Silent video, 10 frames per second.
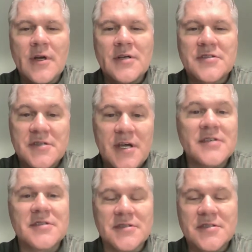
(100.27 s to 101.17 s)

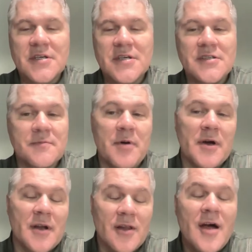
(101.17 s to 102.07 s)
states and cities,
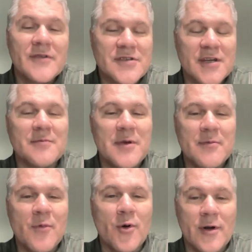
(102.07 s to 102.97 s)
but a lot of it's going to be
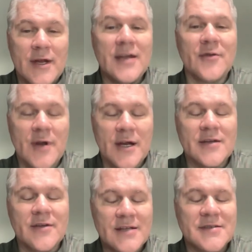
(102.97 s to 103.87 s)
more
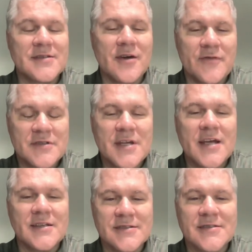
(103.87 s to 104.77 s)
indirect, and that's the toughest
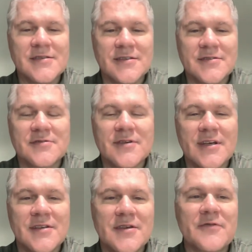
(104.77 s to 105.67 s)
thing. Is it's
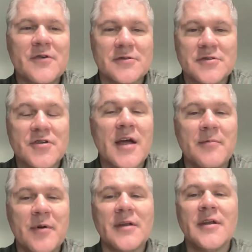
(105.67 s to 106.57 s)
difficult to
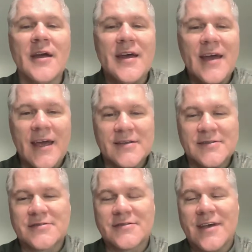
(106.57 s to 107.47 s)
track, but
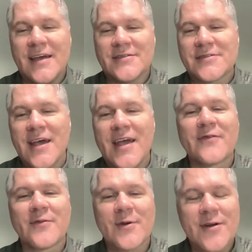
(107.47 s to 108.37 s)
as
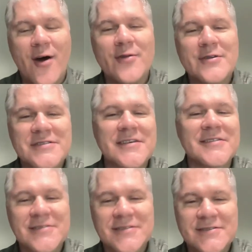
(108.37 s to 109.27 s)
everyone, all the
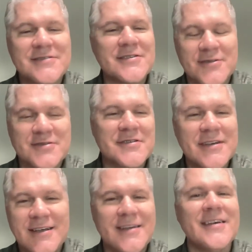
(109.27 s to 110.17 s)
citizens in your
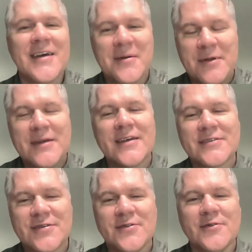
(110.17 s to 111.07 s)
city begin
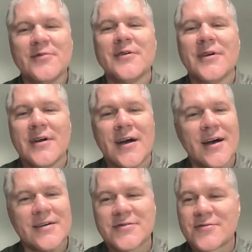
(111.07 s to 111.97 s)
to
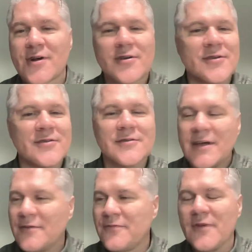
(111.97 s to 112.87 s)
struggle,
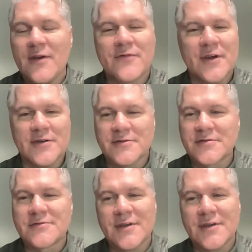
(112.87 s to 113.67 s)
if there's